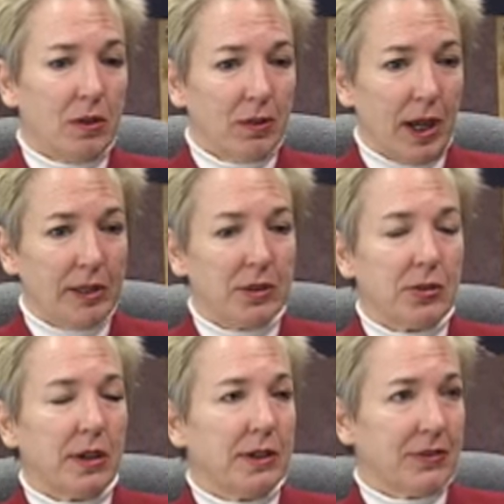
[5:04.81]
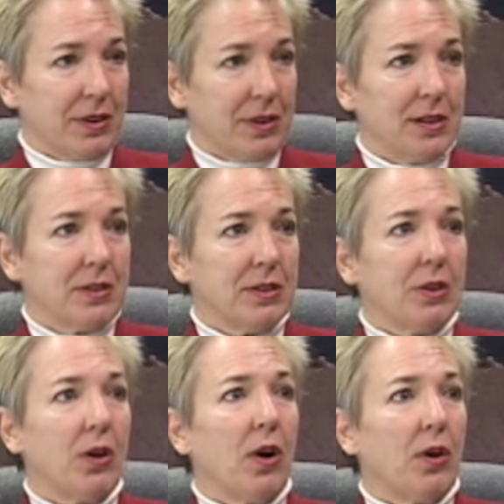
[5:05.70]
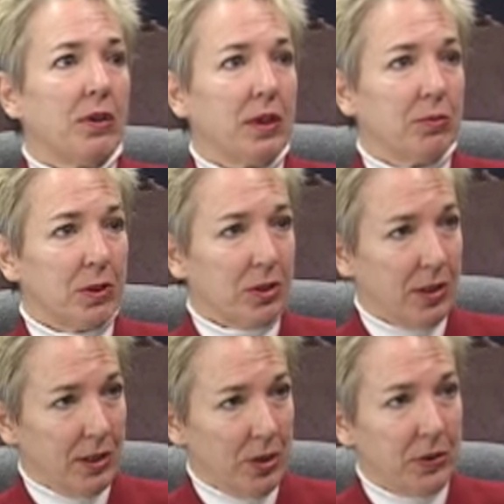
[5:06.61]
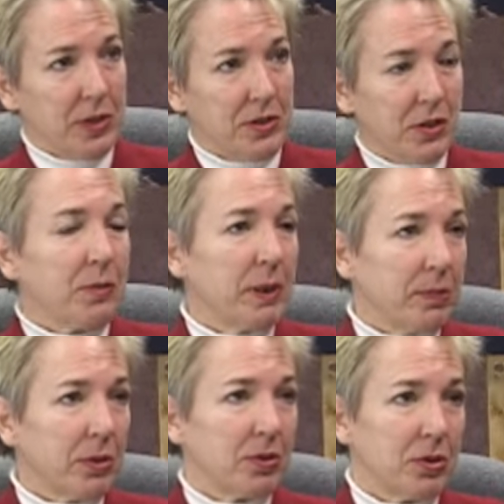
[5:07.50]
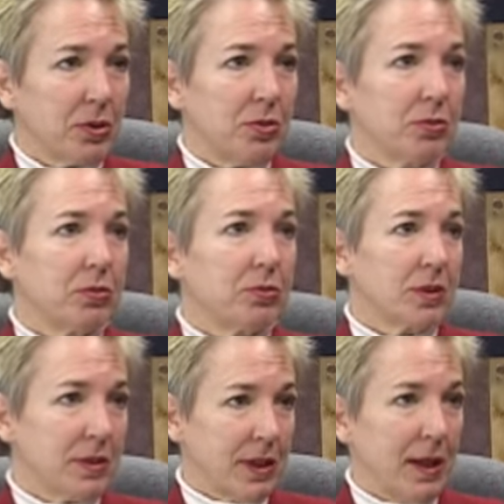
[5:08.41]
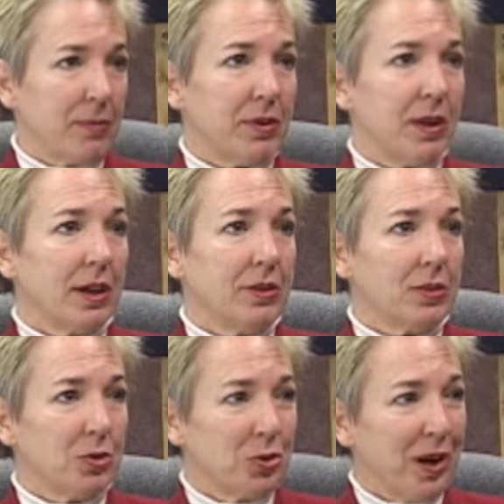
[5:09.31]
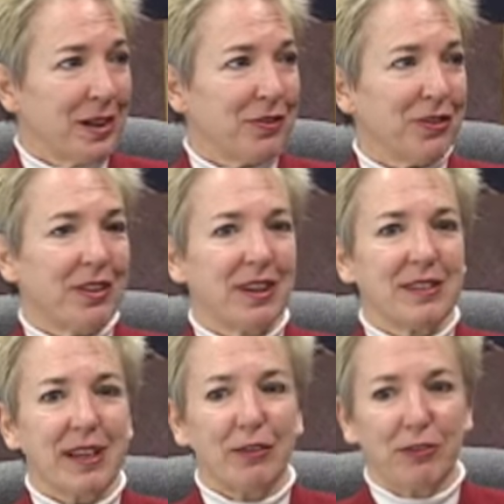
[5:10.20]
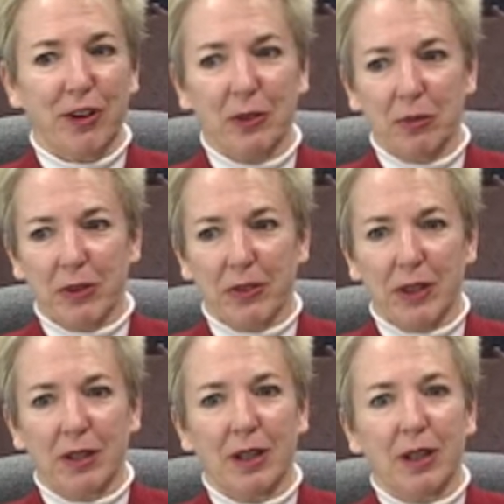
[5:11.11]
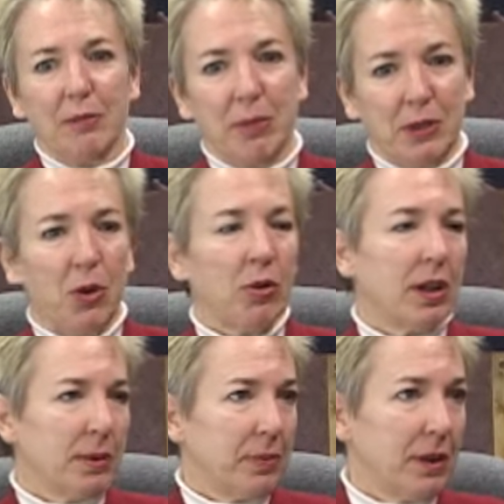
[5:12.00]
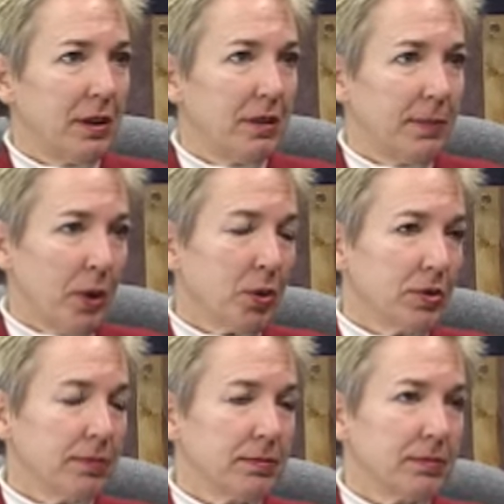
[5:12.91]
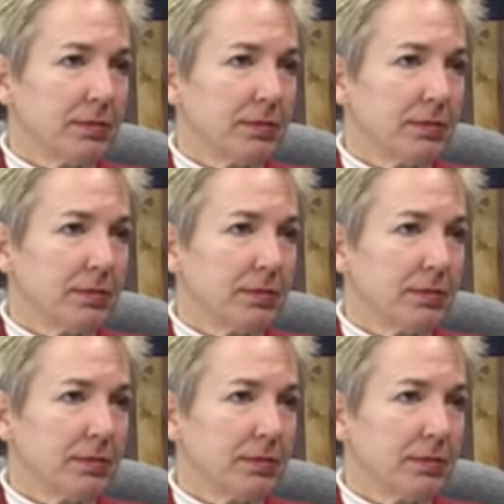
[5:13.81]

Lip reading: like to try different things in the garden and encourage other people to do the same thing, to try different things, have fun with it, but don't let it be a burden.